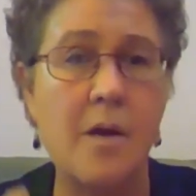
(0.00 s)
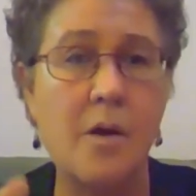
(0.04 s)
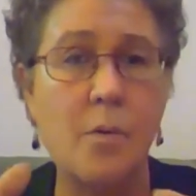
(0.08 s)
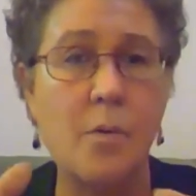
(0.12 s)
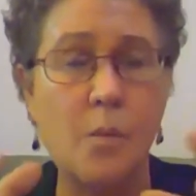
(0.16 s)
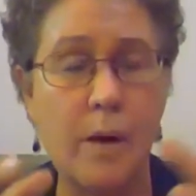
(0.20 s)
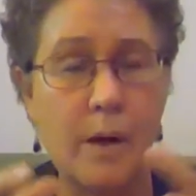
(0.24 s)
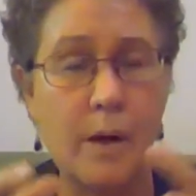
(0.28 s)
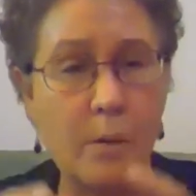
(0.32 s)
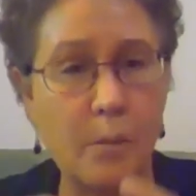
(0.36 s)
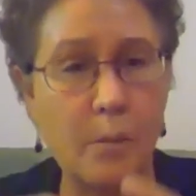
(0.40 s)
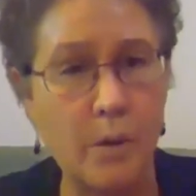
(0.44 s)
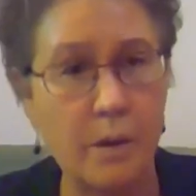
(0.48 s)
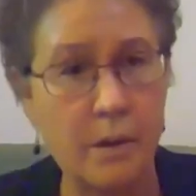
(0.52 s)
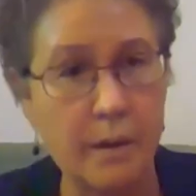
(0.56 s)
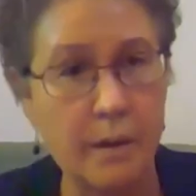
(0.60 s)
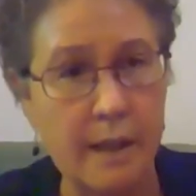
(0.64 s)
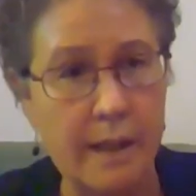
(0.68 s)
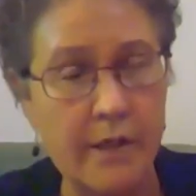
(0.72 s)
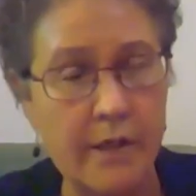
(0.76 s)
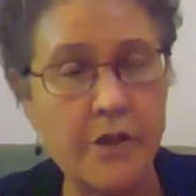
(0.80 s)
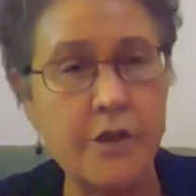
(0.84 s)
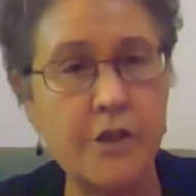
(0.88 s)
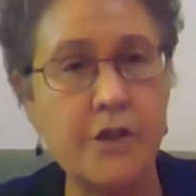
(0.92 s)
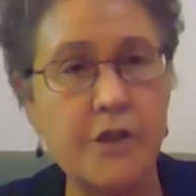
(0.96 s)
where
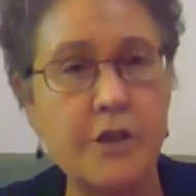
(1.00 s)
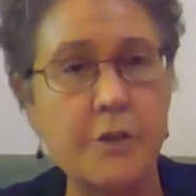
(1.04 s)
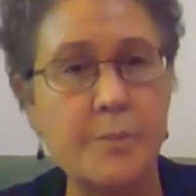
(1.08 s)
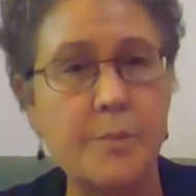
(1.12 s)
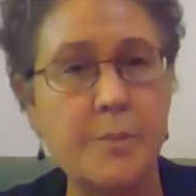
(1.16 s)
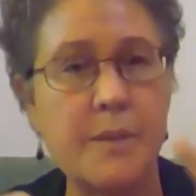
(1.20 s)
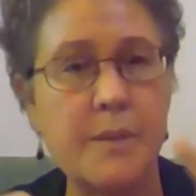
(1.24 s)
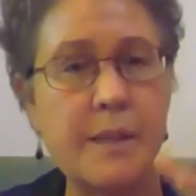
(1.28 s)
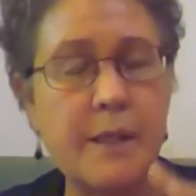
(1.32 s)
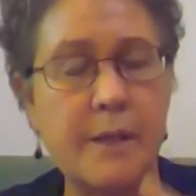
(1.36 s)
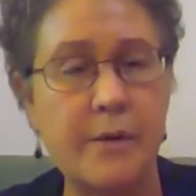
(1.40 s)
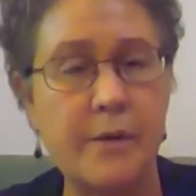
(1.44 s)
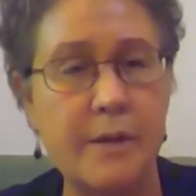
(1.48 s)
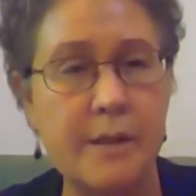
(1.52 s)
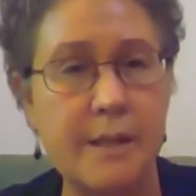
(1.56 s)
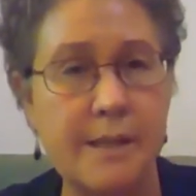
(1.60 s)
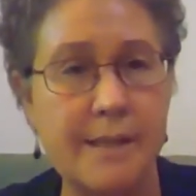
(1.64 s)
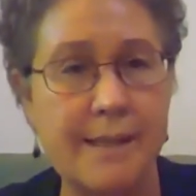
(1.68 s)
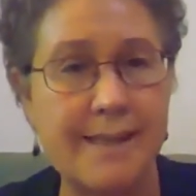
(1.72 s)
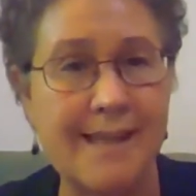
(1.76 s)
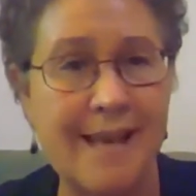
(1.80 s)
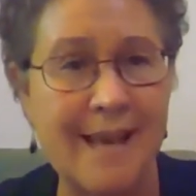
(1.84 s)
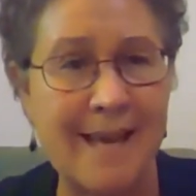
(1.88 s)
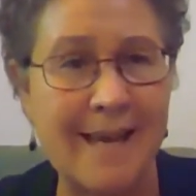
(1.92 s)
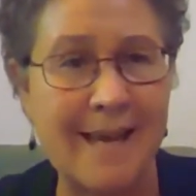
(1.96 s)
relationship-centered
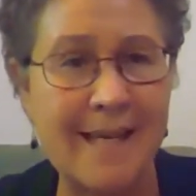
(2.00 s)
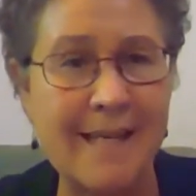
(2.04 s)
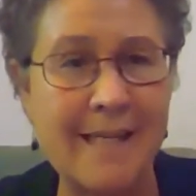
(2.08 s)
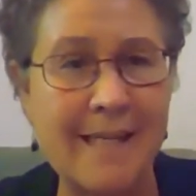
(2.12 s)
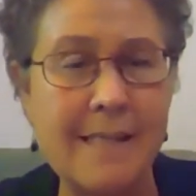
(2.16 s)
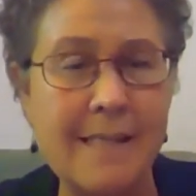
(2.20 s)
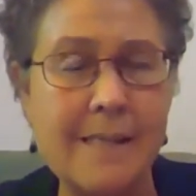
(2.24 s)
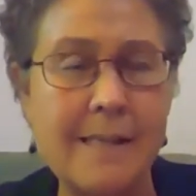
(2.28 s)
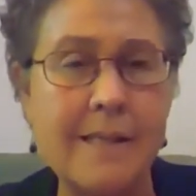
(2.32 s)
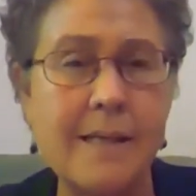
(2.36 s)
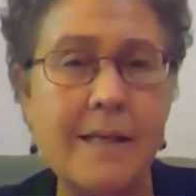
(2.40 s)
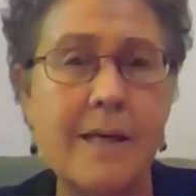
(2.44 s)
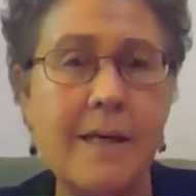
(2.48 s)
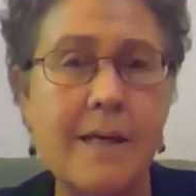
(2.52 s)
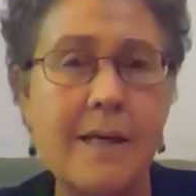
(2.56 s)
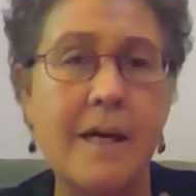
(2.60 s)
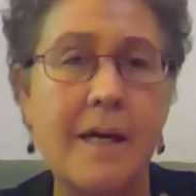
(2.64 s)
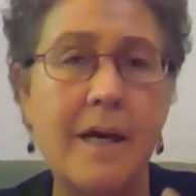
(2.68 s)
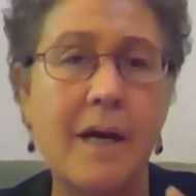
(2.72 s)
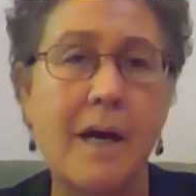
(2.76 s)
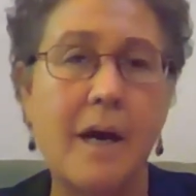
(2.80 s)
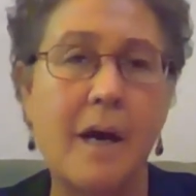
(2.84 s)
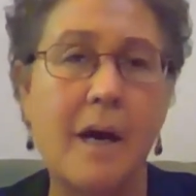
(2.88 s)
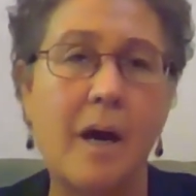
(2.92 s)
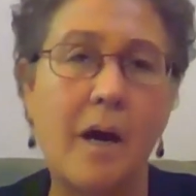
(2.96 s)
designs
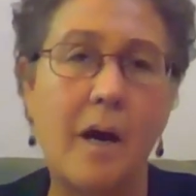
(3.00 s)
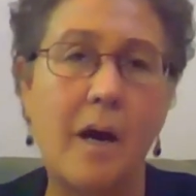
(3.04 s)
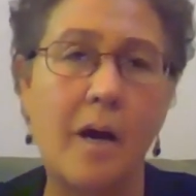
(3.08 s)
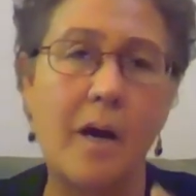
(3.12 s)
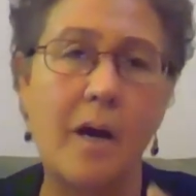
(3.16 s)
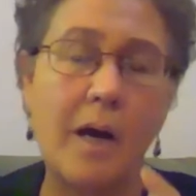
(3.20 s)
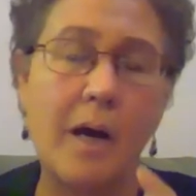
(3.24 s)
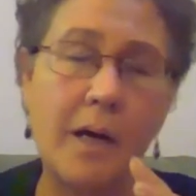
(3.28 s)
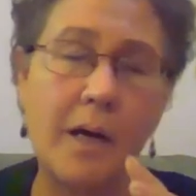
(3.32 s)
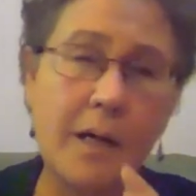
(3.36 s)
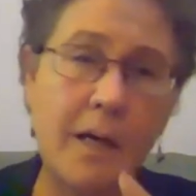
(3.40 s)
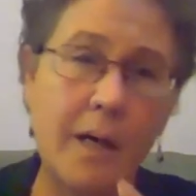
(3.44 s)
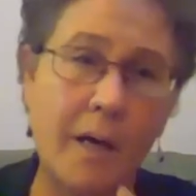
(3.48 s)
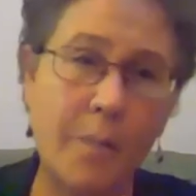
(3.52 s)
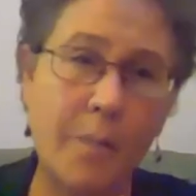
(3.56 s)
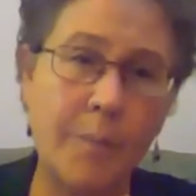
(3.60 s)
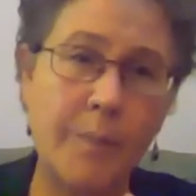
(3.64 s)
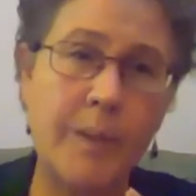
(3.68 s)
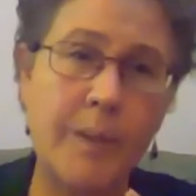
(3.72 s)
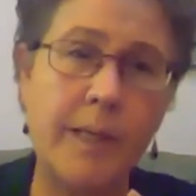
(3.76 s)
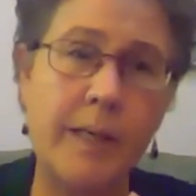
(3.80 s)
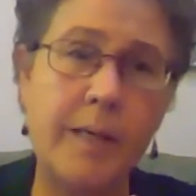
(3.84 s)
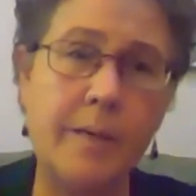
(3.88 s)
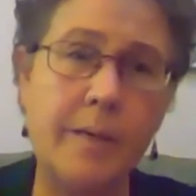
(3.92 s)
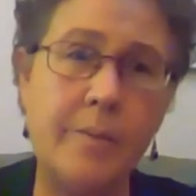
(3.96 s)
are
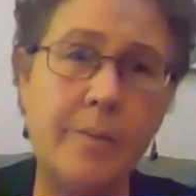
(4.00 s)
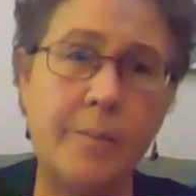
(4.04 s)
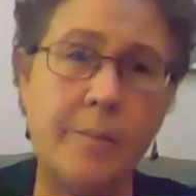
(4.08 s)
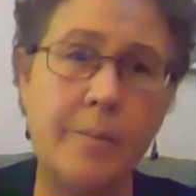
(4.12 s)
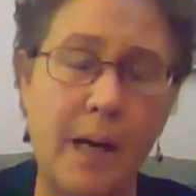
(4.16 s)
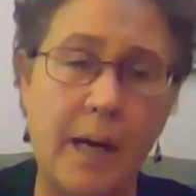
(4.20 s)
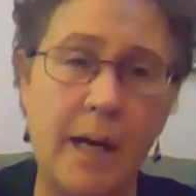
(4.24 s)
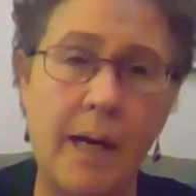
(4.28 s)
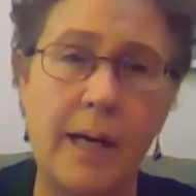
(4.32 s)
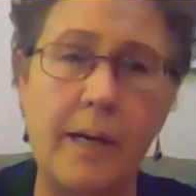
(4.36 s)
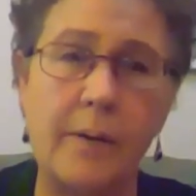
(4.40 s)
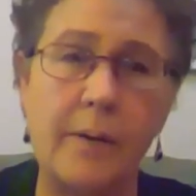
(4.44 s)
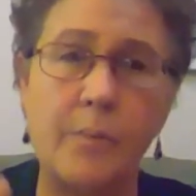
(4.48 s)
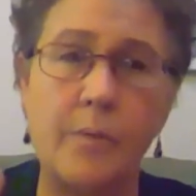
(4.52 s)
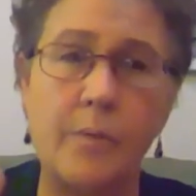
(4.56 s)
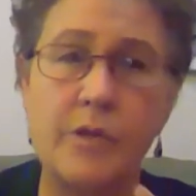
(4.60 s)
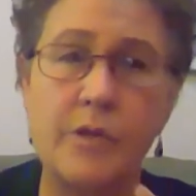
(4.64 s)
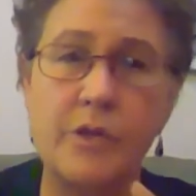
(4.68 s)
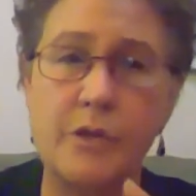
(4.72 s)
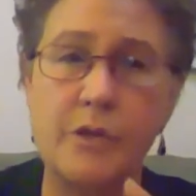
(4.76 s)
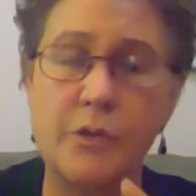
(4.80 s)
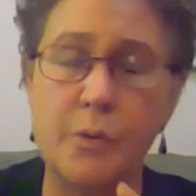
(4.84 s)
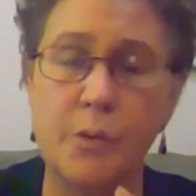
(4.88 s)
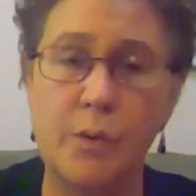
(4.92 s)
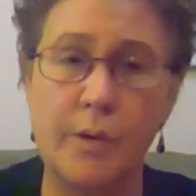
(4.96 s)
accompanied by
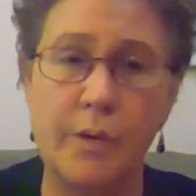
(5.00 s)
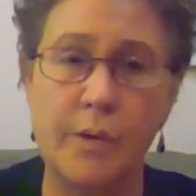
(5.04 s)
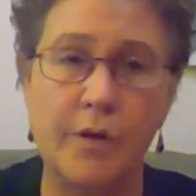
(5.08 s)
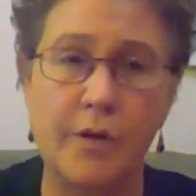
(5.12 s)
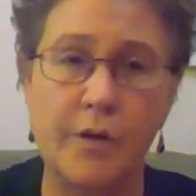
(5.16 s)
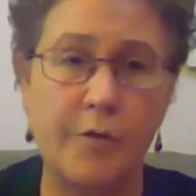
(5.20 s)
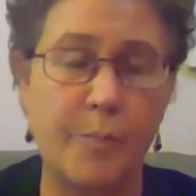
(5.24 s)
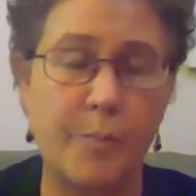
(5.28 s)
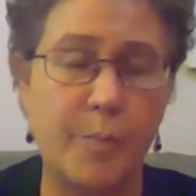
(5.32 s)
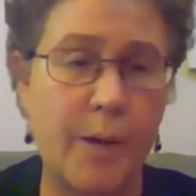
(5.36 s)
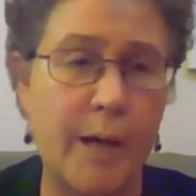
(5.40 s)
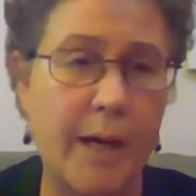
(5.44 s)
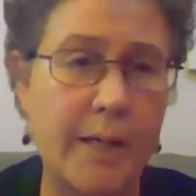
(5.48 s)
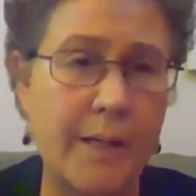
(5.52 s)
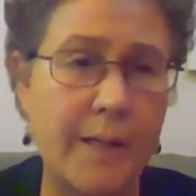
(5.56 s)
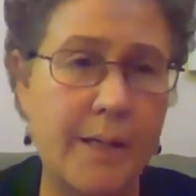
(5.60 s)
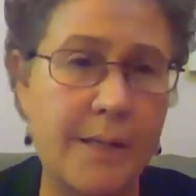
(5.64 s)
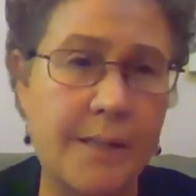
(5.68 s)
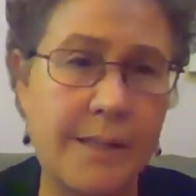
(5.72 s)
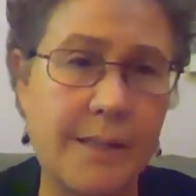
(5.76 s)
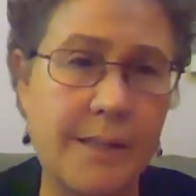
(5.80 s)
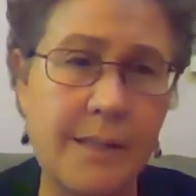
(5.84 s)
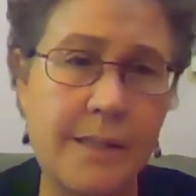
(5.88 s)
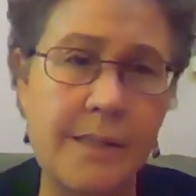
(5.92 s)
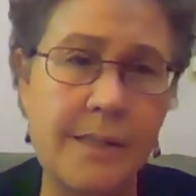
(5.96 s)
restorative
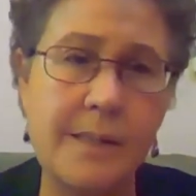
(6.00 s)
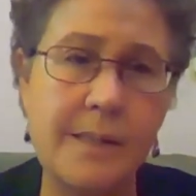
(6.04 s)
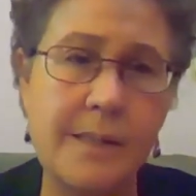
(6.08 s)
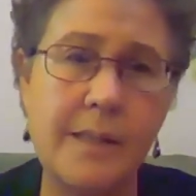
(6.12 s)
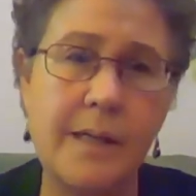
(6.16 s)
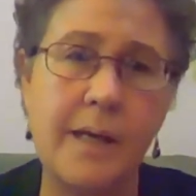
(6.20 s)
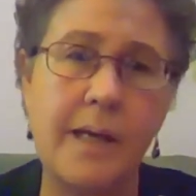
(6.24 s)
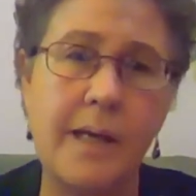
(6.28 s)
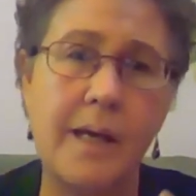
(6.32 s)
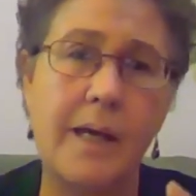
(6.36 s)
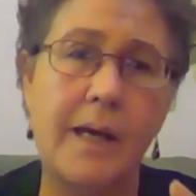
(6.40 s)
practices,